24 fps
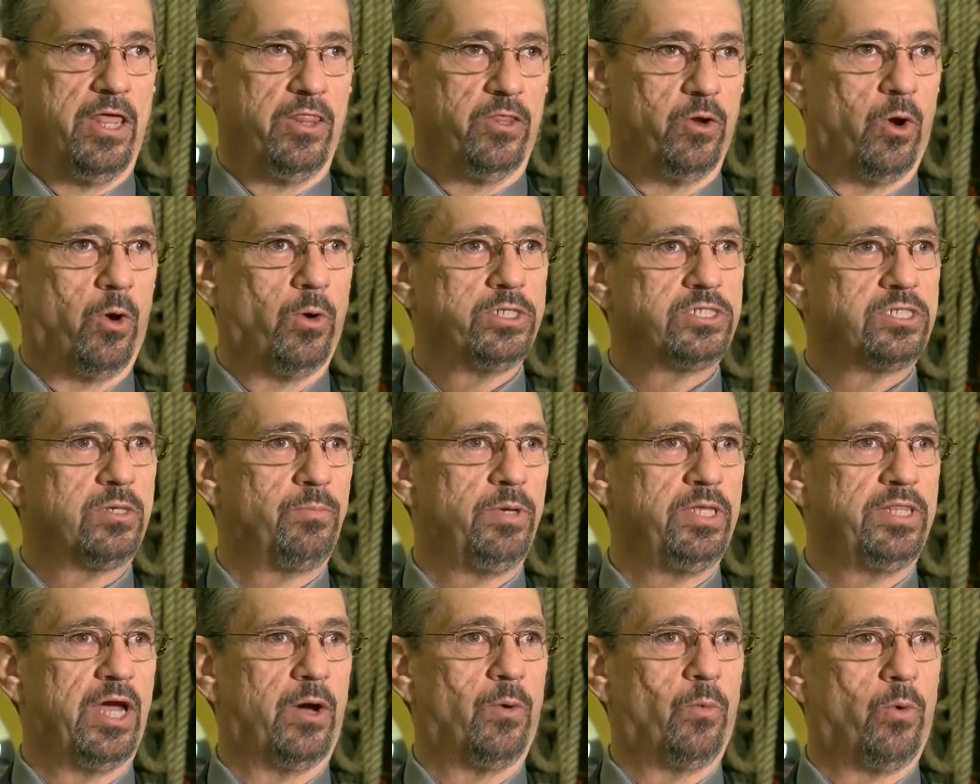there always can
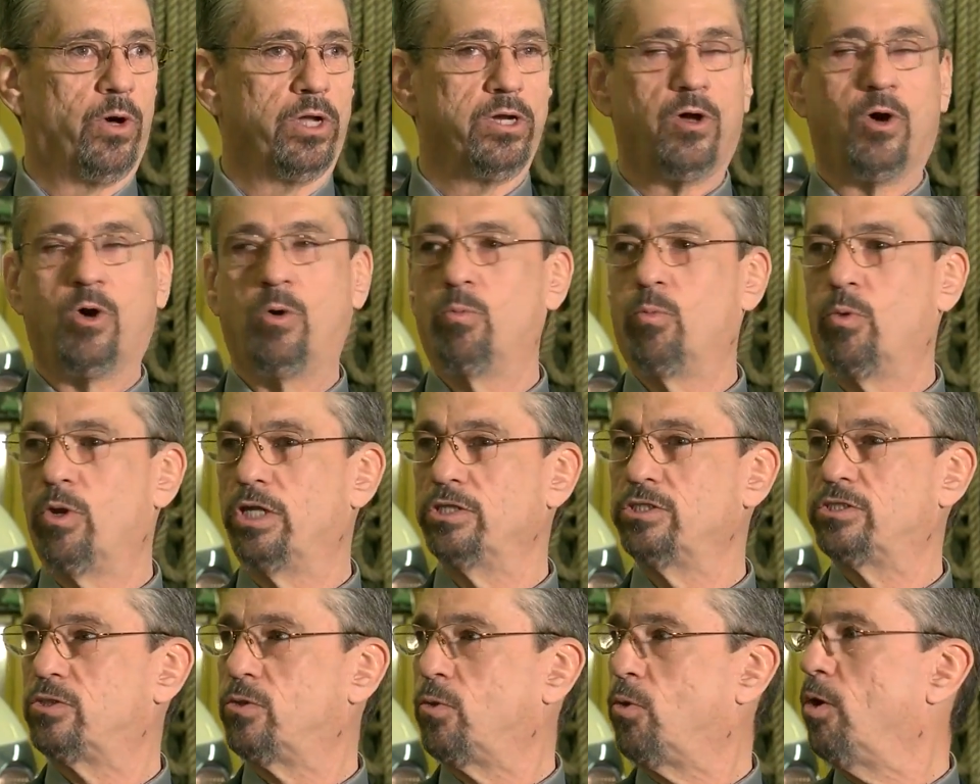be that one home
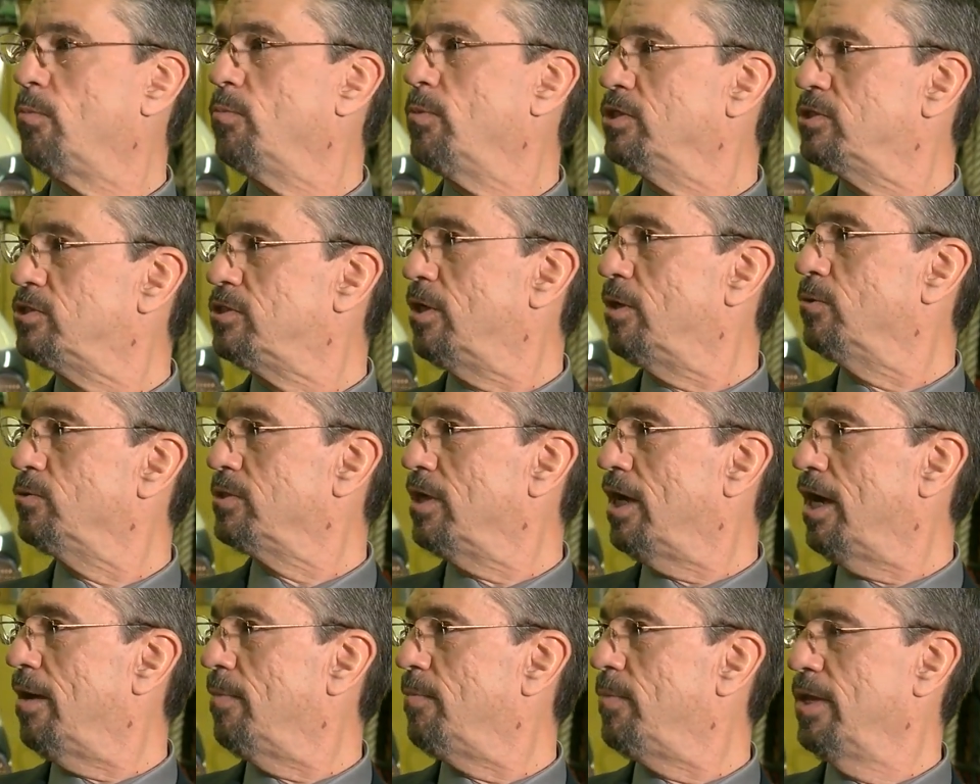run storm that shows
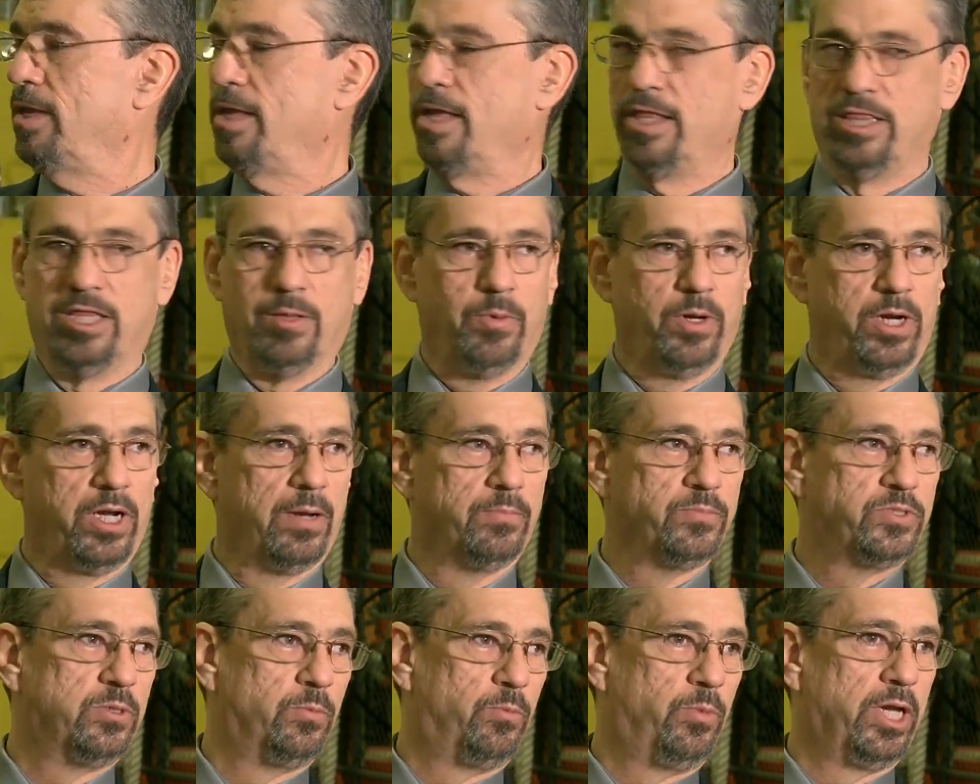up that
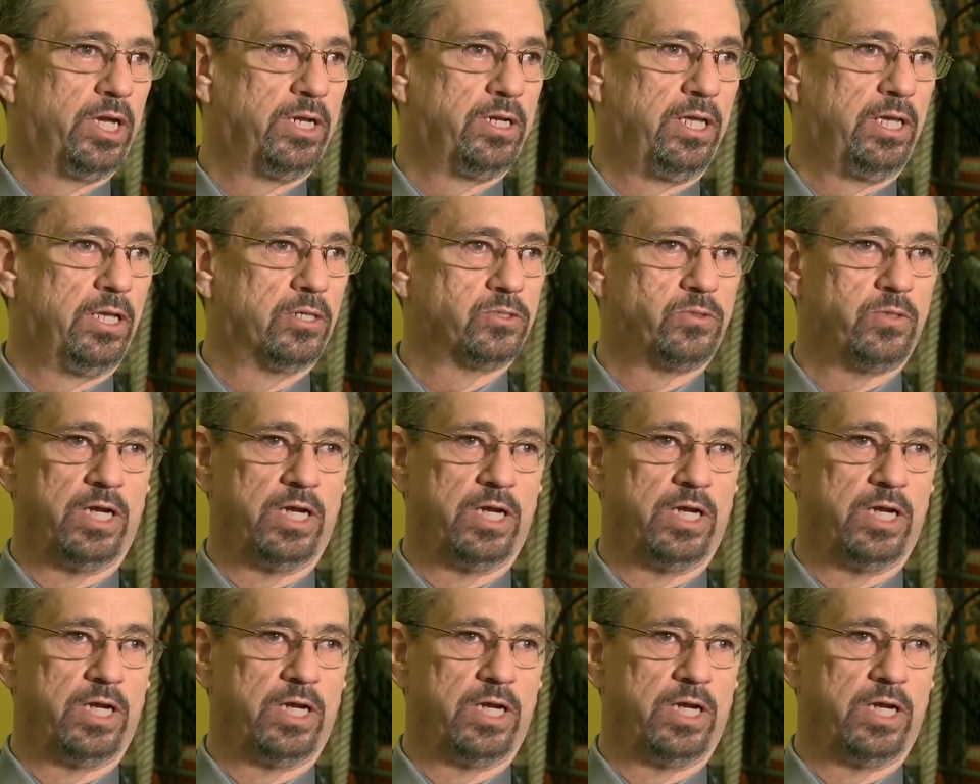becomes the big deal.